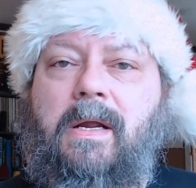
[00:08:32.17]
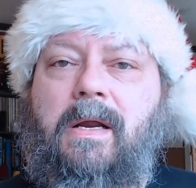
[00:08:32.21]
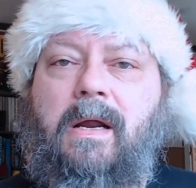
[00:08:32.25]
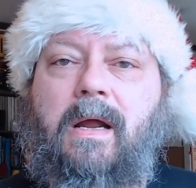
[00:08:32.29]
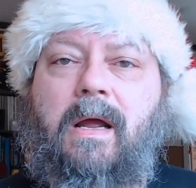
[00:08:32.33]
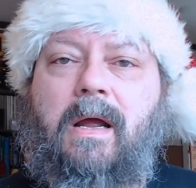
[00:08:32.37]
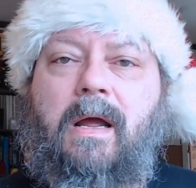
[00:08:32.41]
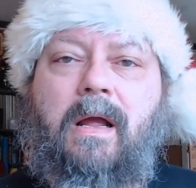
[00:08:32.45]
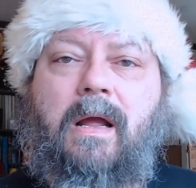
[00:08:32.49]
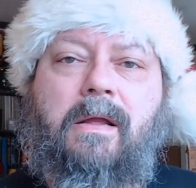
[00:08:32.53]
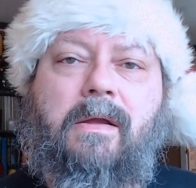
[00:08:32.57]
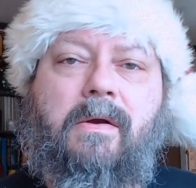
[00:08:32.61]

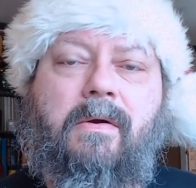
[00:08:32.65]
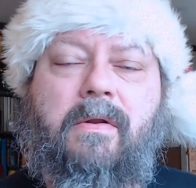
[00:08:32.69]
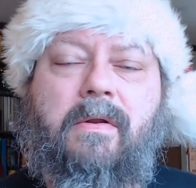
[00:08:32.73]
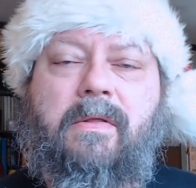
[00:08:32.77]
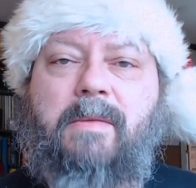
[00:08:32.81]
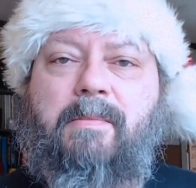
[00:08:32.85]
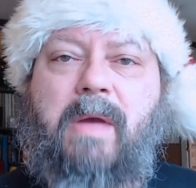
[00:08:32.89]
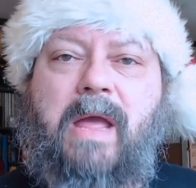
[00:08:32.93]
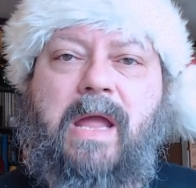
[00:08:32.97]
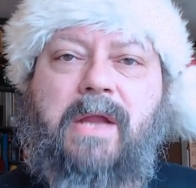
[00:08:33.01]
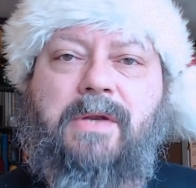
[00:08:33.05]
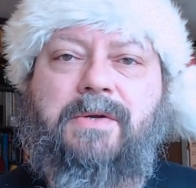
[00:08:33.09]
uh, go to
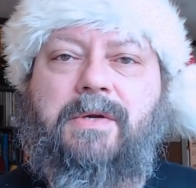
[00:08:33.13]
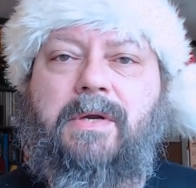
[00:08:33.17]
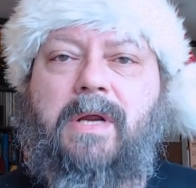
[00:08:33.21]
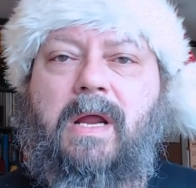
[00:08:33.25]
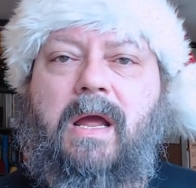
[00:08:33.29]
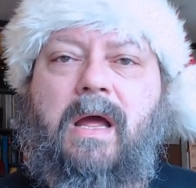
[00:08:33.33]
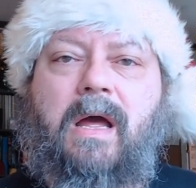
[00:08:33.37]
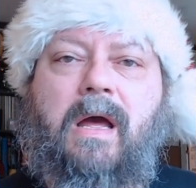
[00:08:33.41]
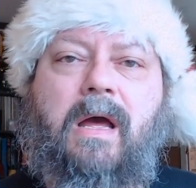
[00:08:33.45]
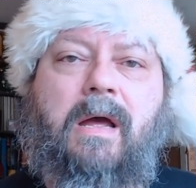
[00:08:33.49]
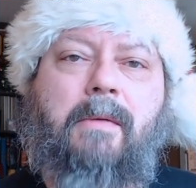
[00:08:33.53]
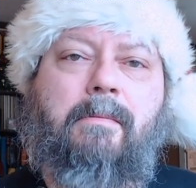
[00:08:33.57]
the
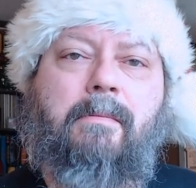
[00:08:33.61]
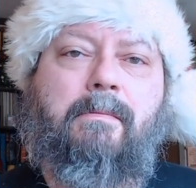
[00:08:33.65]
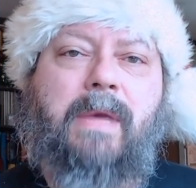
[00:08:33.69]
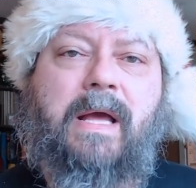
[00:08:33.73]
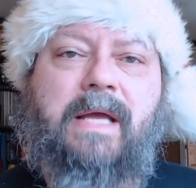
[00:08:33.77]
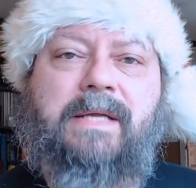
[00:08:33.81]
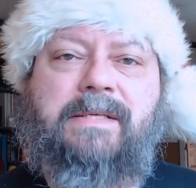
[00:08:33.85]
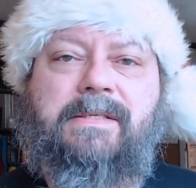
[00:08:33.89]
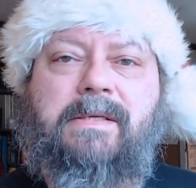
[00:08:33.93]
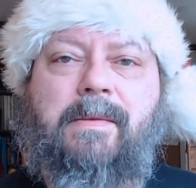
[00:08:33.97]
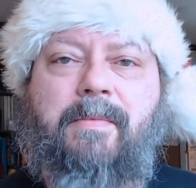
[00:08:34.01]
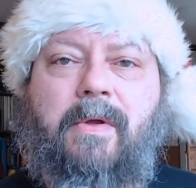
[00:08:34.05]
Patreon,
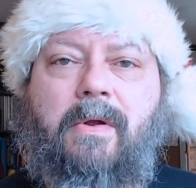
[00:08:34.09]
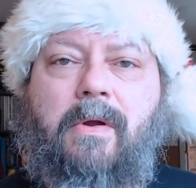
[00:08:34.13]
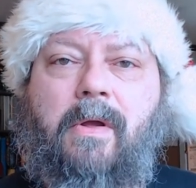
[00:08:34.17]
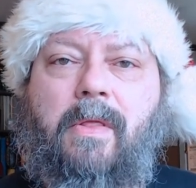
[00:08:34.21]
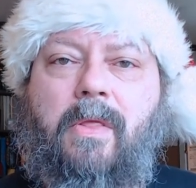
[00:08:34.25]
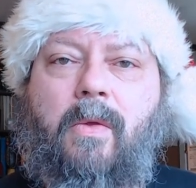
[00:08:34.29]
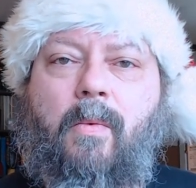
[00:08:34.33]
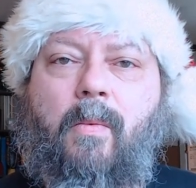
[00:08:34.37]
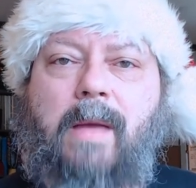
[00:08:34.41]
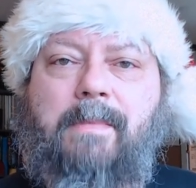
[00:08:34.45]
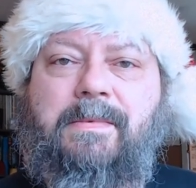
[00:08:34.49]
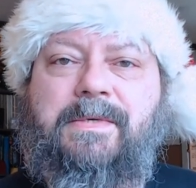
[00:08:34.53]
buy something
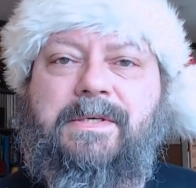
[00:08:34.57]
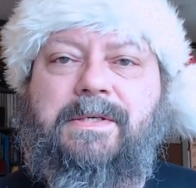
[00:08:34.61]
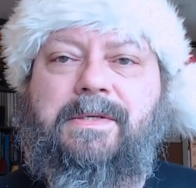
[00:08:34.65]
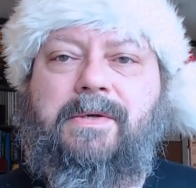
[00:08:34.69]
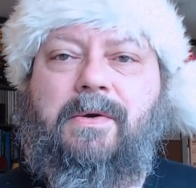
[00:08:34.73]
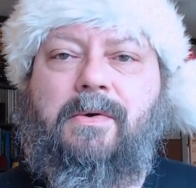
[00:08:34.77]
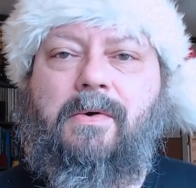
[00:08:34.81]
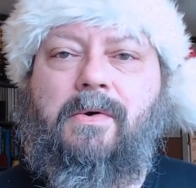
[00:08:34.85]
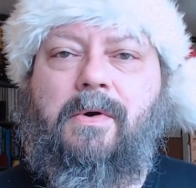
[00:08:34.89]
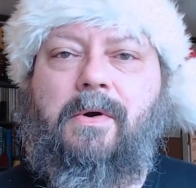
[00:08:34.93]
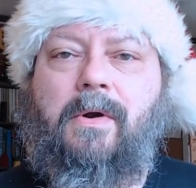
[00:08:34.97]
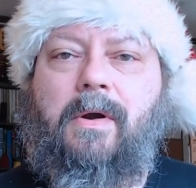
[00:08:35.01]
on the web
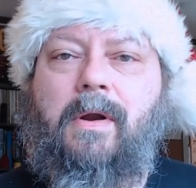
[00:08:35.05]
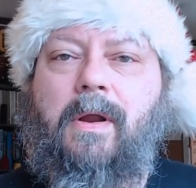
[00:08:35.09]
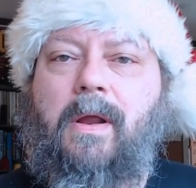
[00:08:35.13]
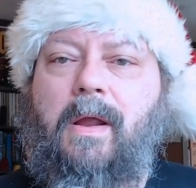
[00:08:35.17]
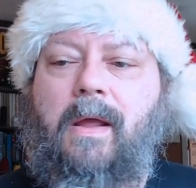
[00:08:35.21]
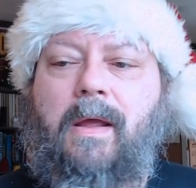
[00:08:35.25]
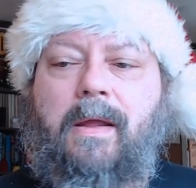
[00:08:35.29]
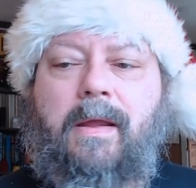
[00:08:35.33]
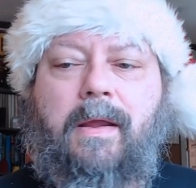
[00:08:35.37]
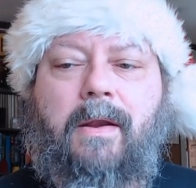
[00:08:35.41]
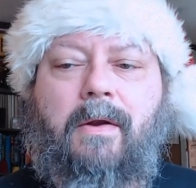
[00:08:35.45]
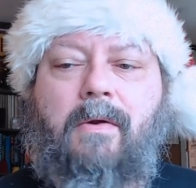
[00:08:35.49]
store,
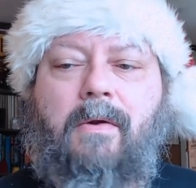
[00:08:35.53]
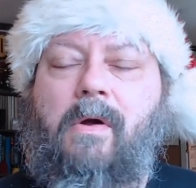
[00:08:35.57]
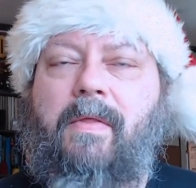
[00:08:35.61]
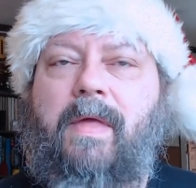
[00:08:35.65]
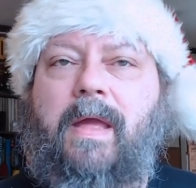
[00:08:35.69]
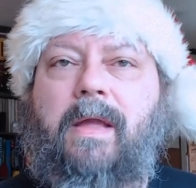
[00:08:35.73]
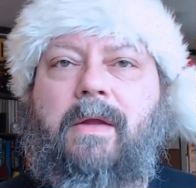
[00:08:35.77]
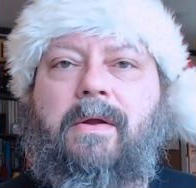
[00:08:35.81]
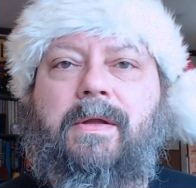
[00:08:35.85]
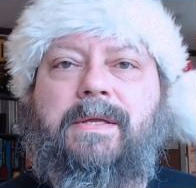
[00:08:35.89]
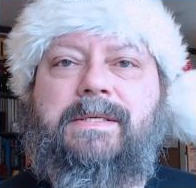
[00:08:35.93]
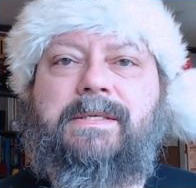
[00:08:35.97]
you know, all
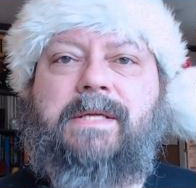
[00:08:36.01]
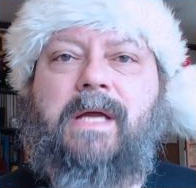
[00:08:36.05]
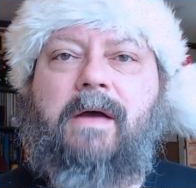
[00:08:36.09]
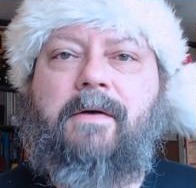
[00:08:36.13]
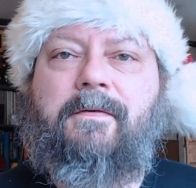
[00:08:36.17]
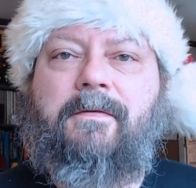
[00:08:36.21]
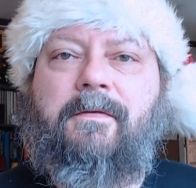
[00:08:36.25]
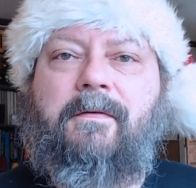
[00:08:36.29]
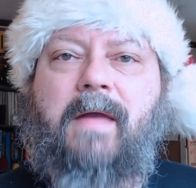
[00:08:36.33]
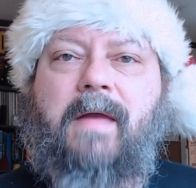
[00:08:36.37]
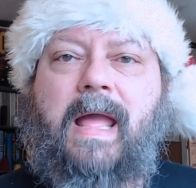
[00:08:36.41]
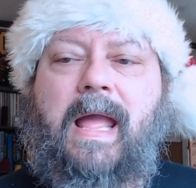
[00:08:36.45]
that good stuff.